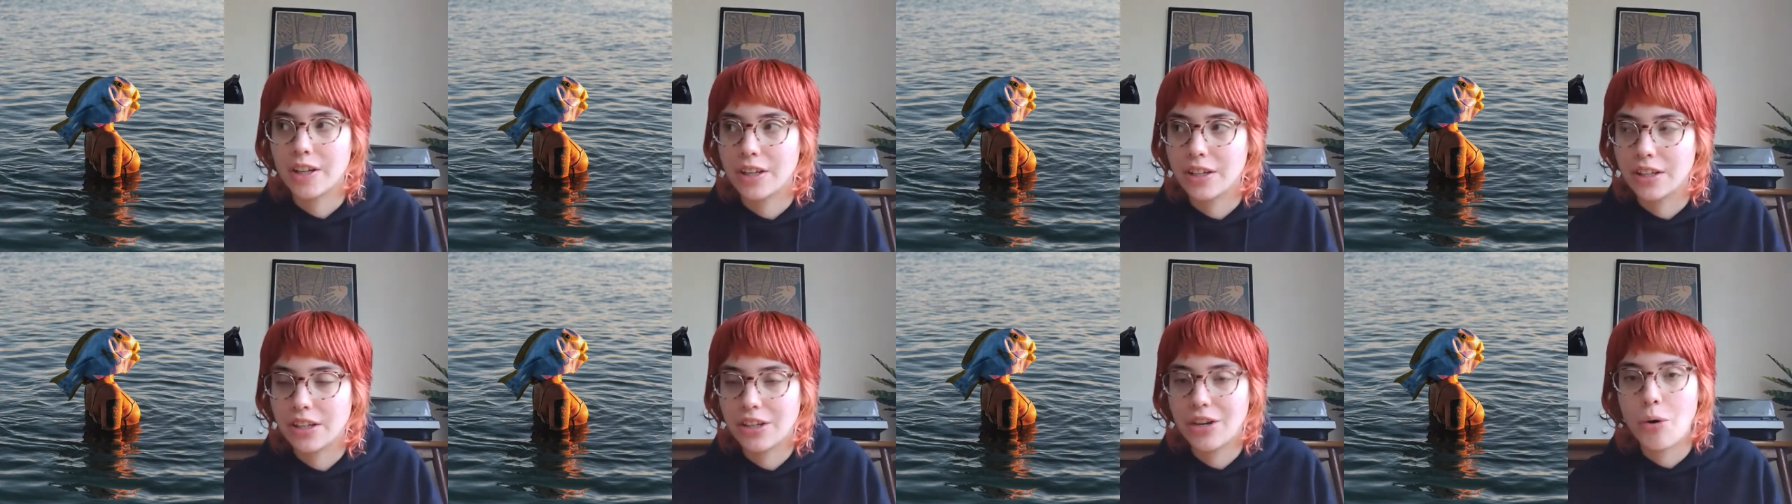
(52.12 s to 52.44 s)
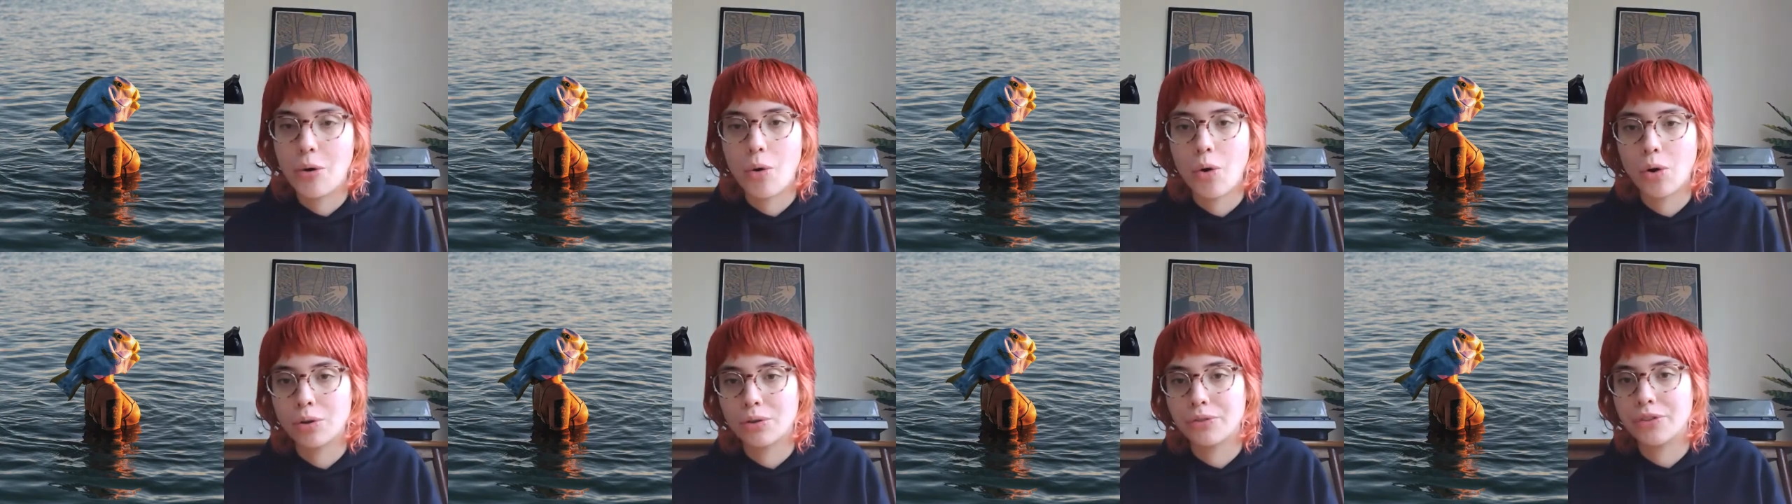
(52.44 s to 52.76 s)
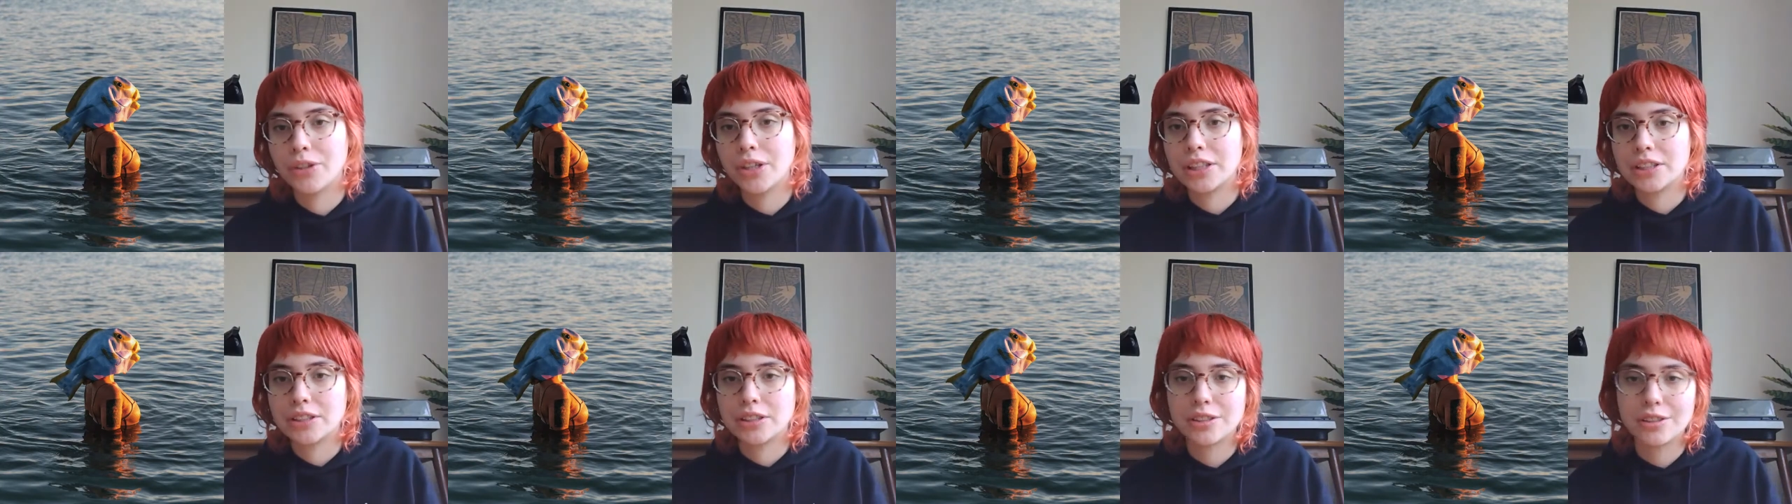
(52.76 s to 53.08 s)

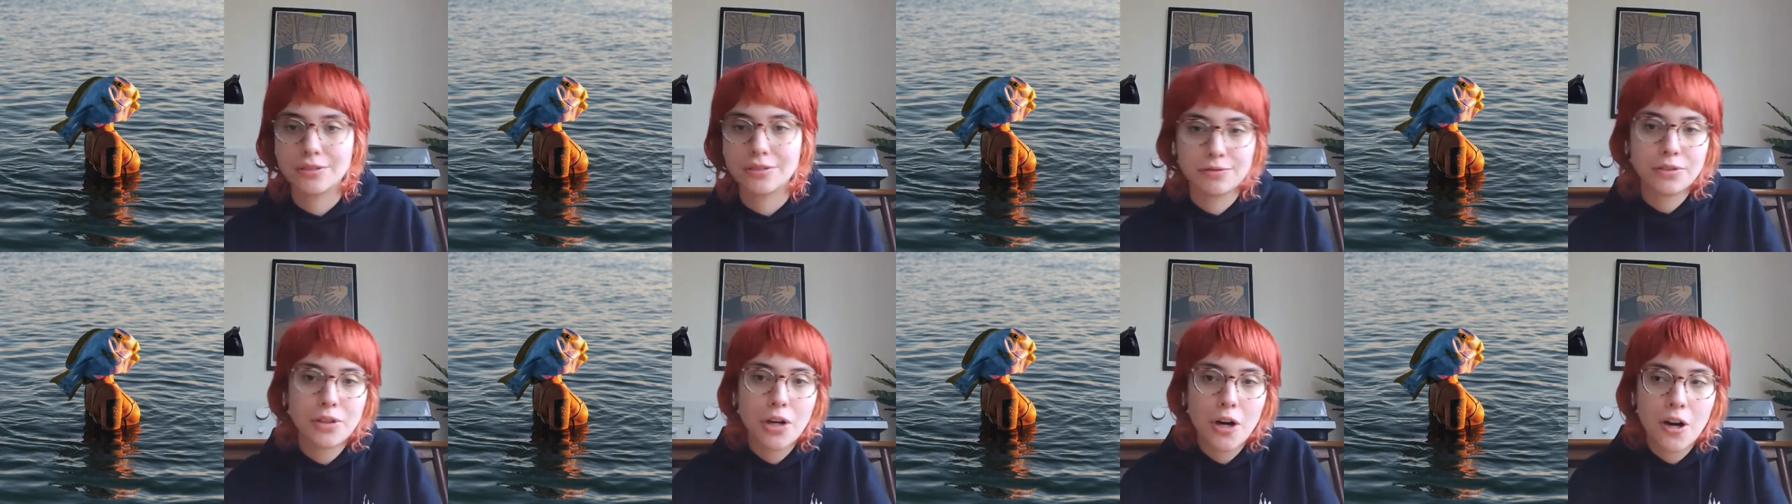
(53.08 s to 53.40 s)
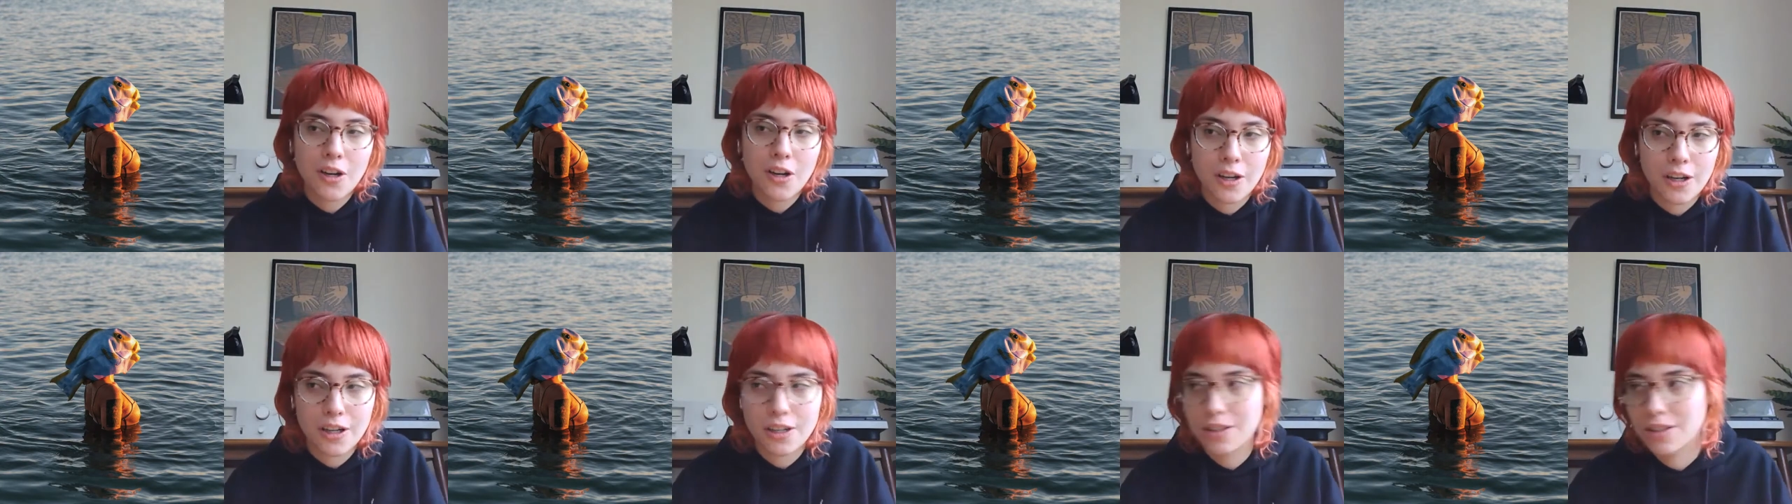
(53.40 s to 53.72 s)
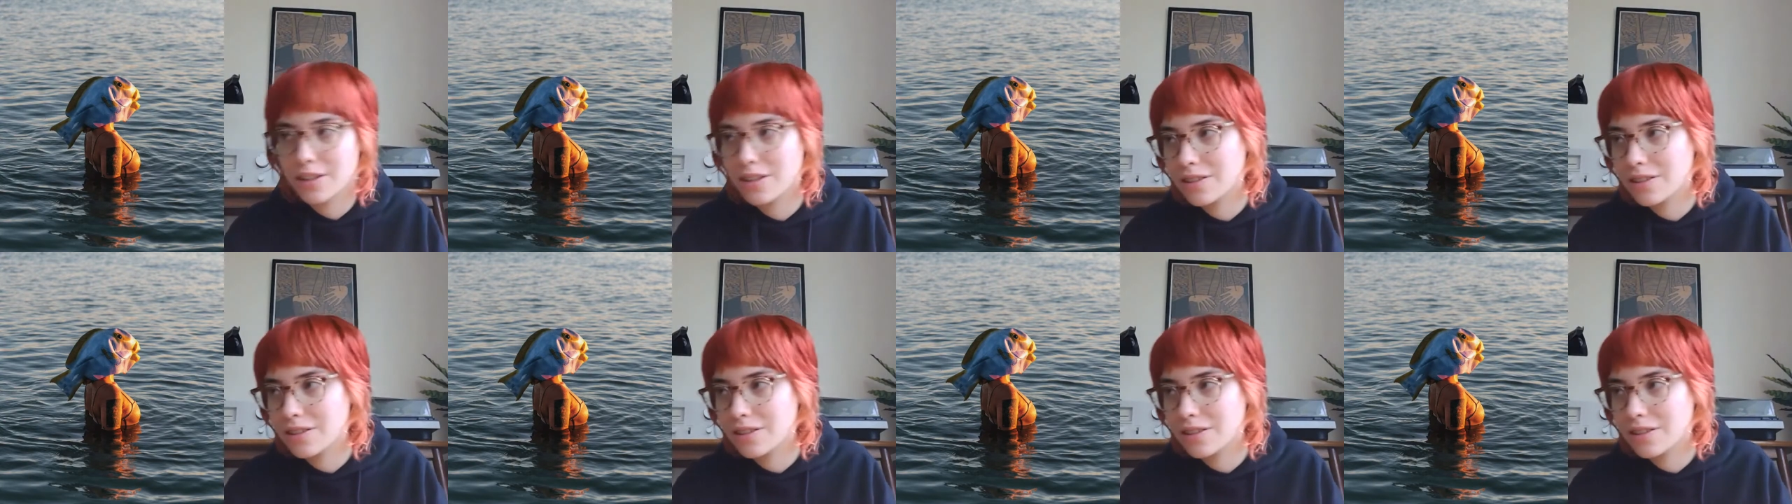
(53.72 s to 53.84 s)
alternative rock,